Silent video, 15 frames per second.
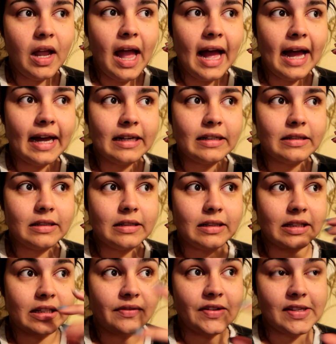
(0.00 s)
and
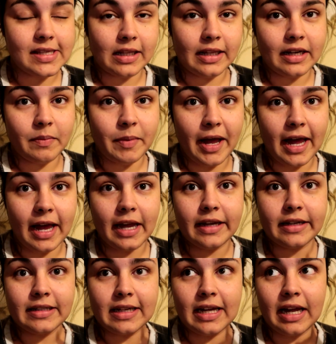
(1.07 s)
leaving Selena
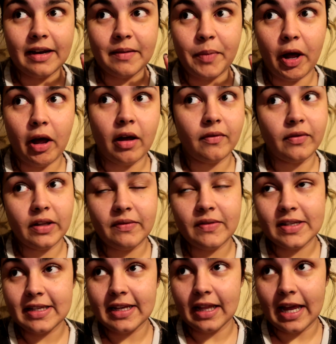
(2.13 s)
behind. And part of
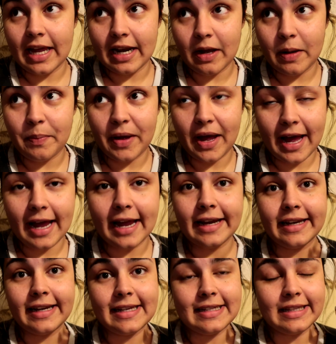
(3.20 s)
leaving Selena
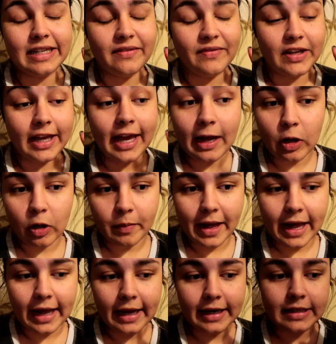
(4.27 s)
behind is leaving Kaol
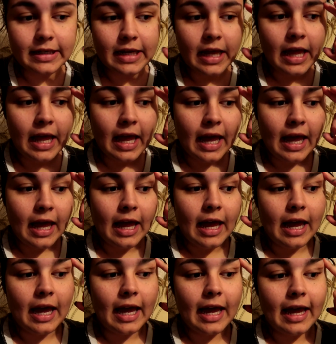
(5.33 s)
behind.
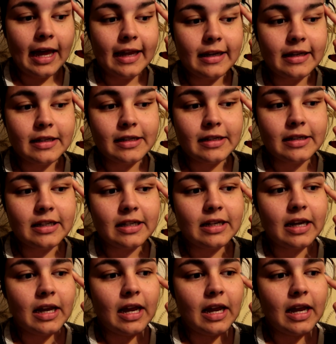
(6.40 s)
And